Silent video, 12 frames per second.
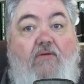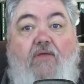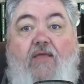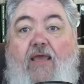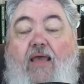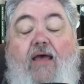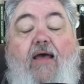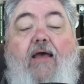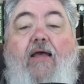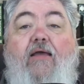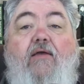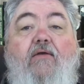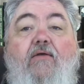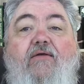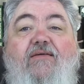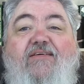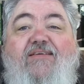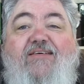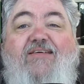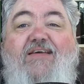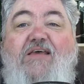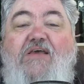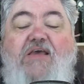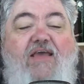Yeah.
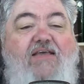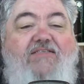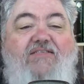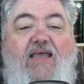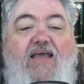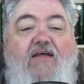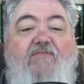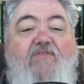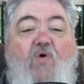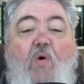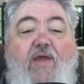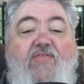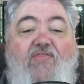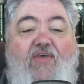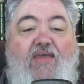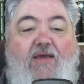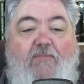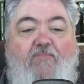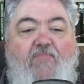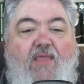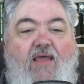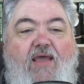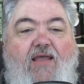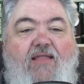He's saying avoid them.
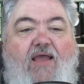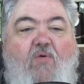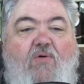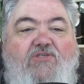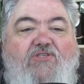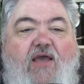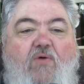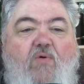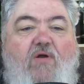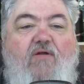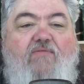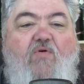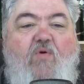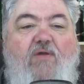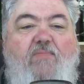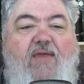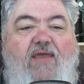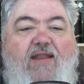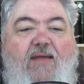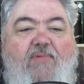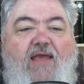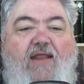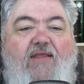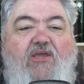Now, what does that word avoid mean? I'm
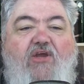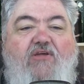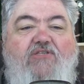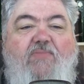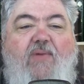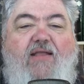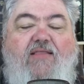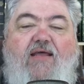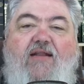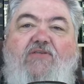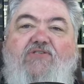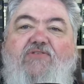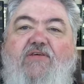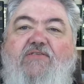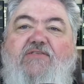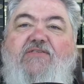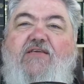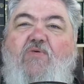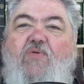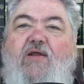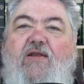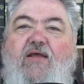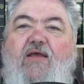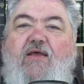kind of curious about that. Let's see
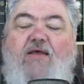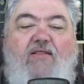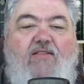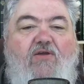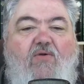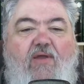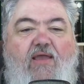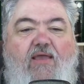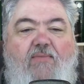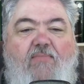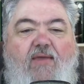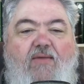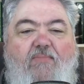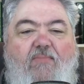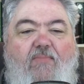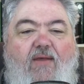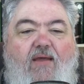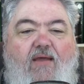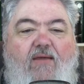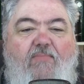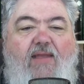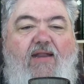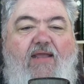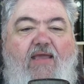what the Greek
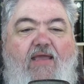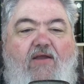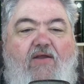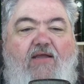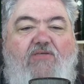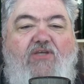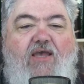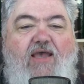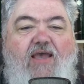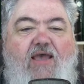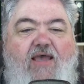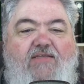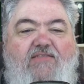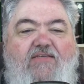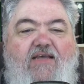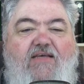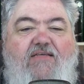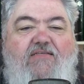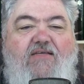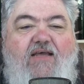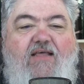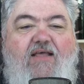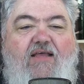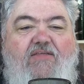meaning here is. It says
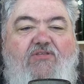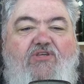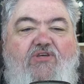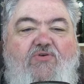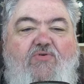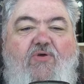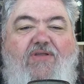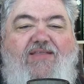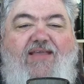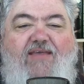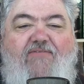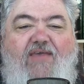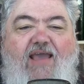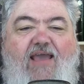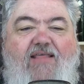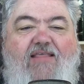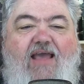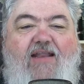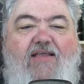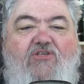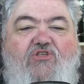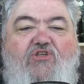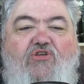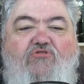to deviate, that
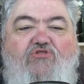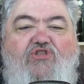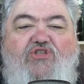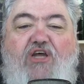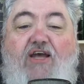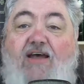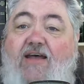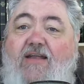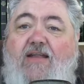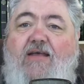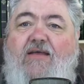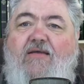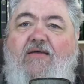is to shun.